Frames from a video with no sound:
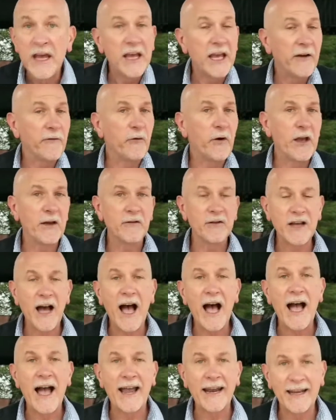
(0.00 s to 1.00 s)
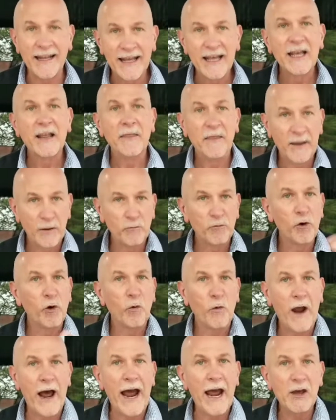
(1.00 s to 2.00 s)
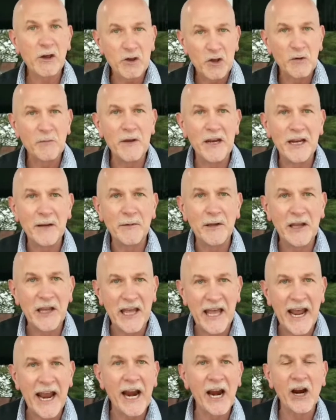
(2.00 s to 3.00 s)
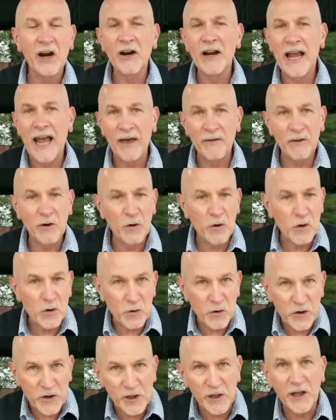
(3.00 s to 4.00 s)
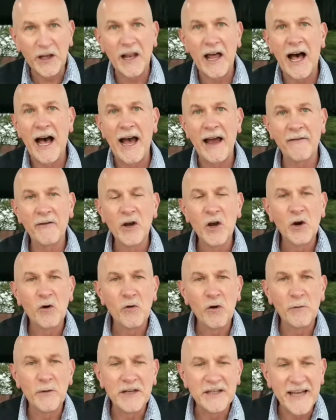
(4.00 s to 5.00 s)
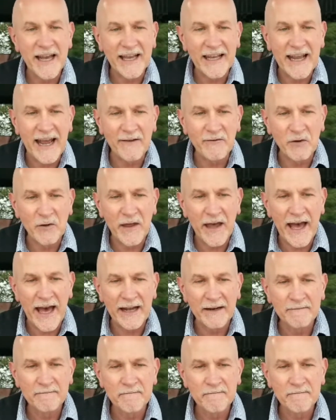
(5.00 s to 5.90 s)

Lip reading: If we have died, then we'll rise to meet him in the air, and those who are still alive will be taken after that.